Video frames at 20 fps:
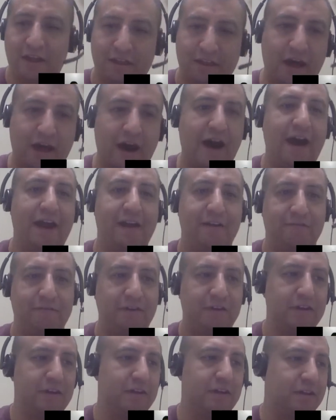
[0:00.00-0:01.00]

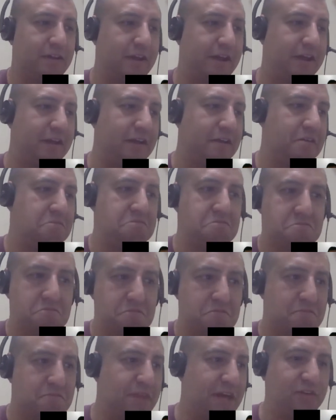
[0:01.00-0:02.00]
live, like,
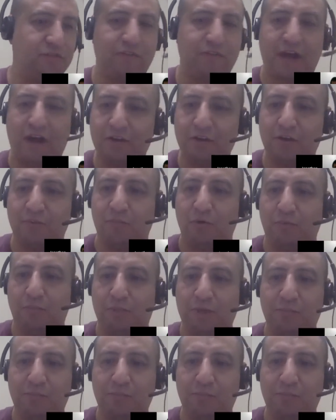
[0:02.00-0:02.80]
that's valuable.